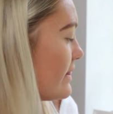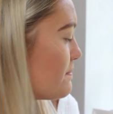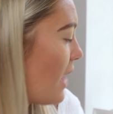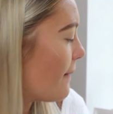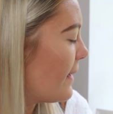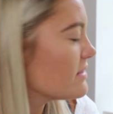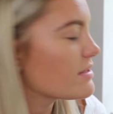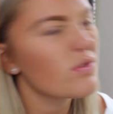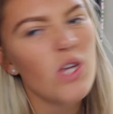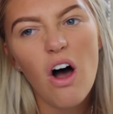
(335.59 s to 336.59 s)
The brow
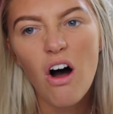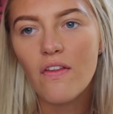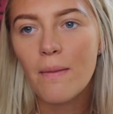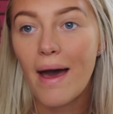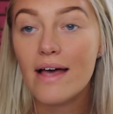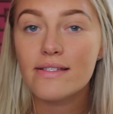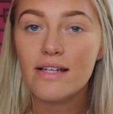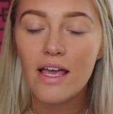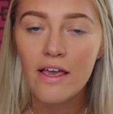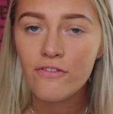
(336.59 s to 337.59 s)
pencils aren't the
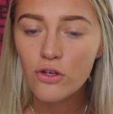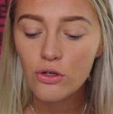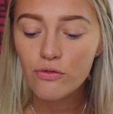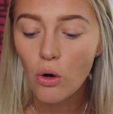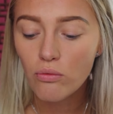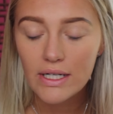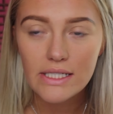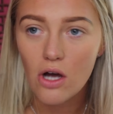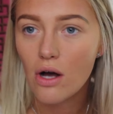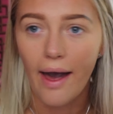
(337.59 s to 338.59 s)
best. If you've got
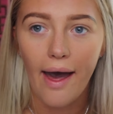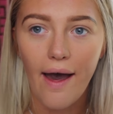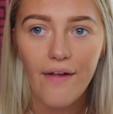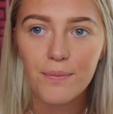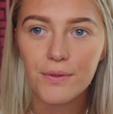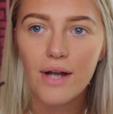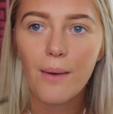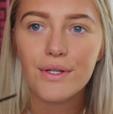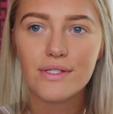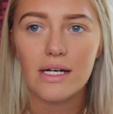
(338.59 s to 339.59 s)
really dark hair, the
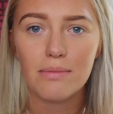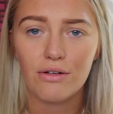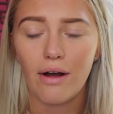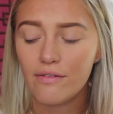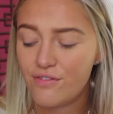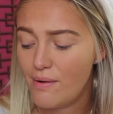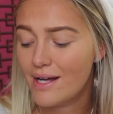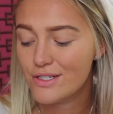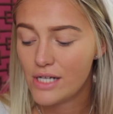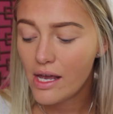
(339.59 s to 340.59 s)
brunette one's gonna be great for you
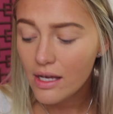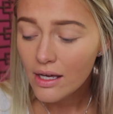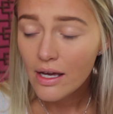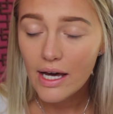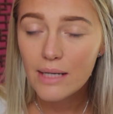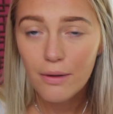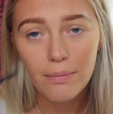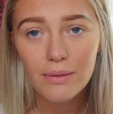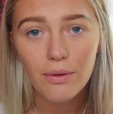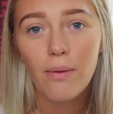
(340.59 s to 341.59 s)
actually, and it
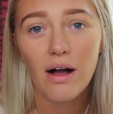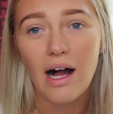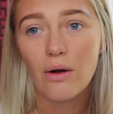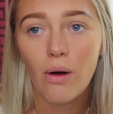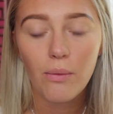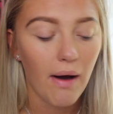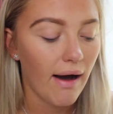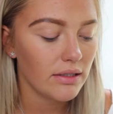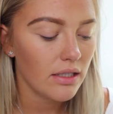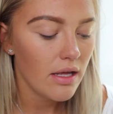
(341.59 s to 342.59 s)
probably will work out quite
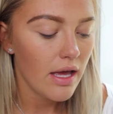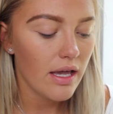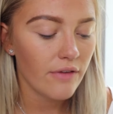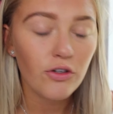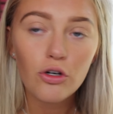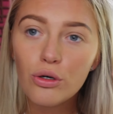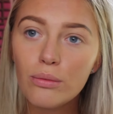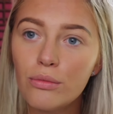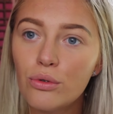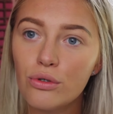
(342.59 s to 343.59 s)
well. If you're
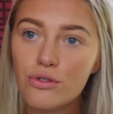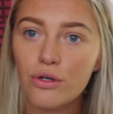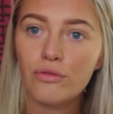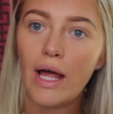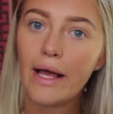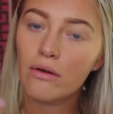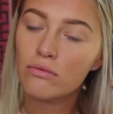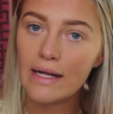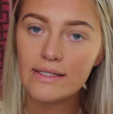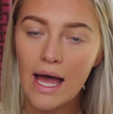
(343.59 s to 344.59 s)
more sort of like
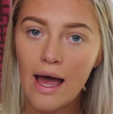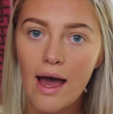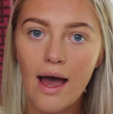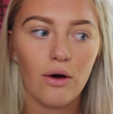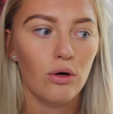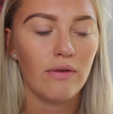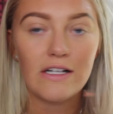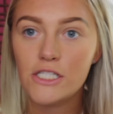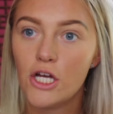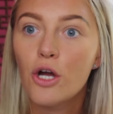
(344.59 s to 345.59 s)
red hair or
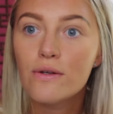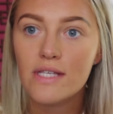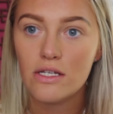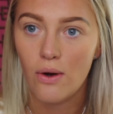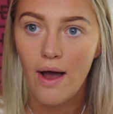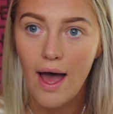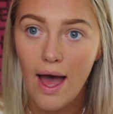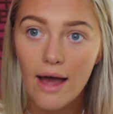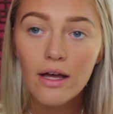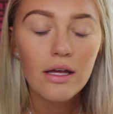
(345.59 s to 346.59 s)
reddy tones in your
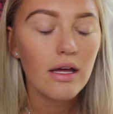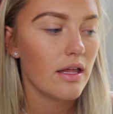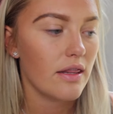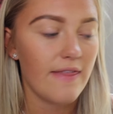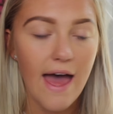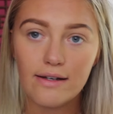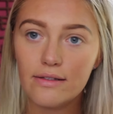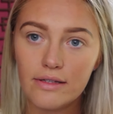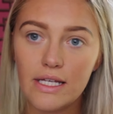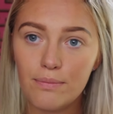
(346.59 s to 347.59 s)
hair,
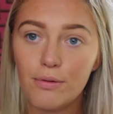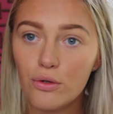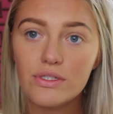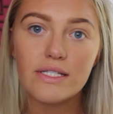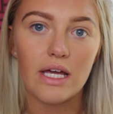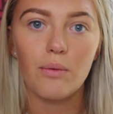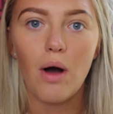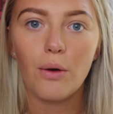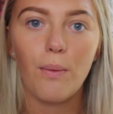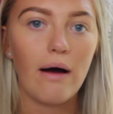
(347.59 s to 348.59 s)
then the blonde is gonna
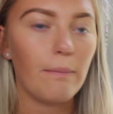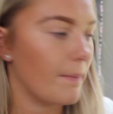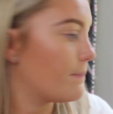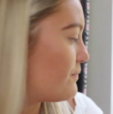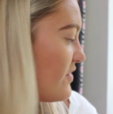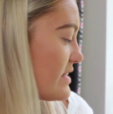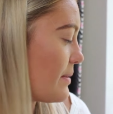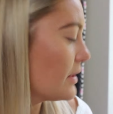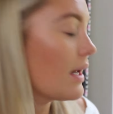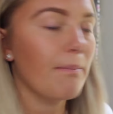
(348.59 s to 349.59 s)
work well. But for
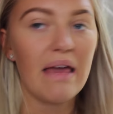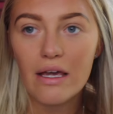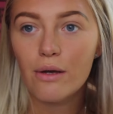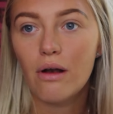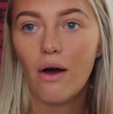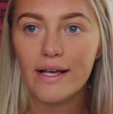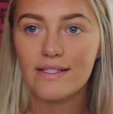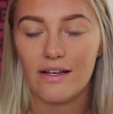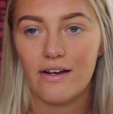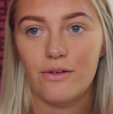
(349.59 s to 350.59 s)
someone like me who
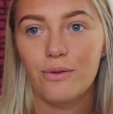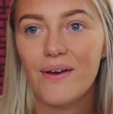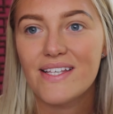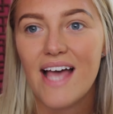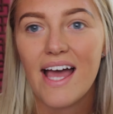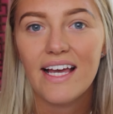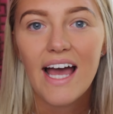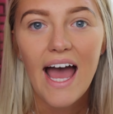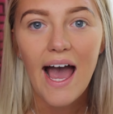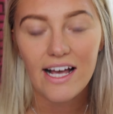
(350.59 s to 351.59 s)
likes, like I always say,
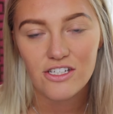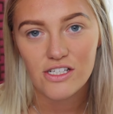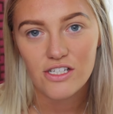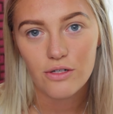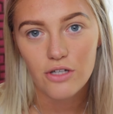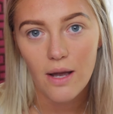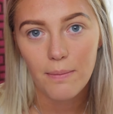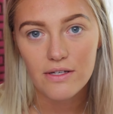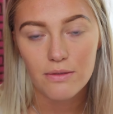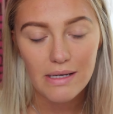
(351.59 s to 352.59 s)
ashier toned
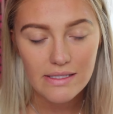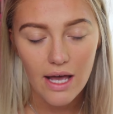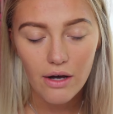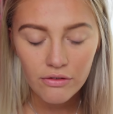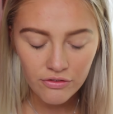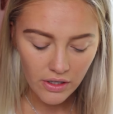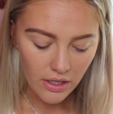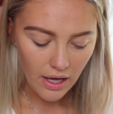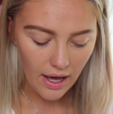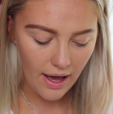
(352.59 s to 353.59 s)
eyebrows on myself,
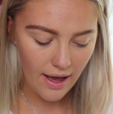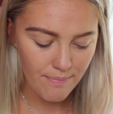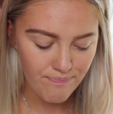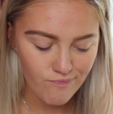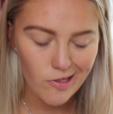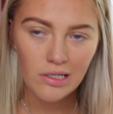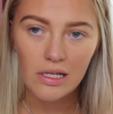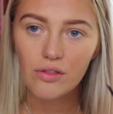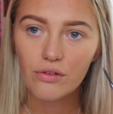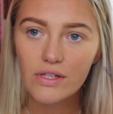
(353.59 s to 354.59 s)

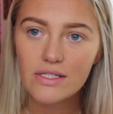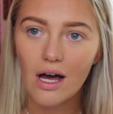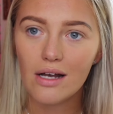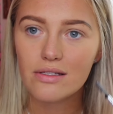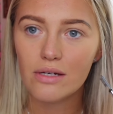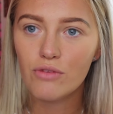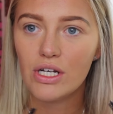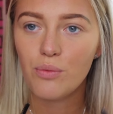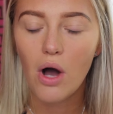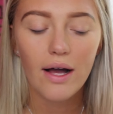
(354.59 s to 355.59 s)
neither of these colours can
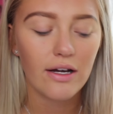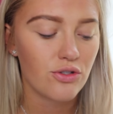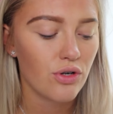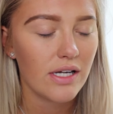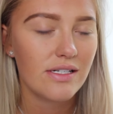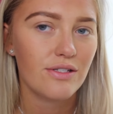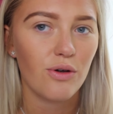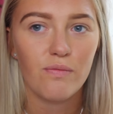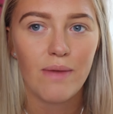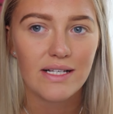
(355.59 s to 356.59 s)
really work. I tried to
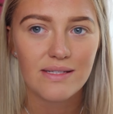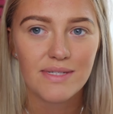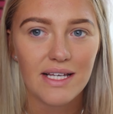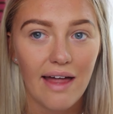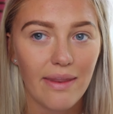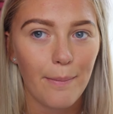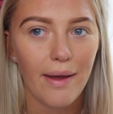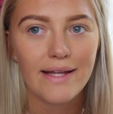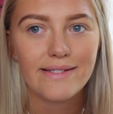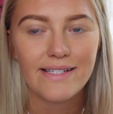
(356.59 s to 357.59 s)
sort of mix them together,
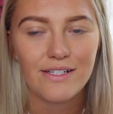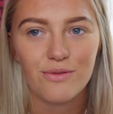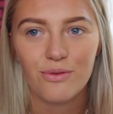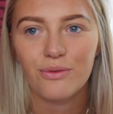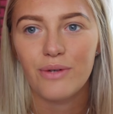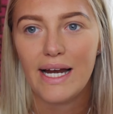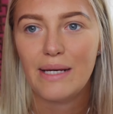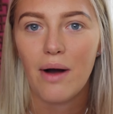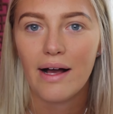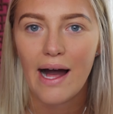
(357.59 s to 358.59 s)
but it didn't
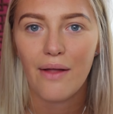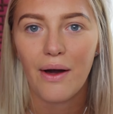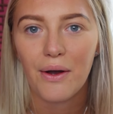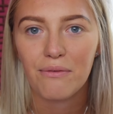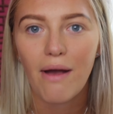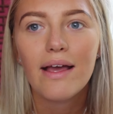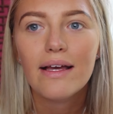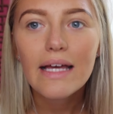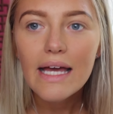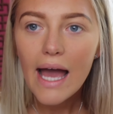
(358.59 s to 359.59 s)
really work out that great.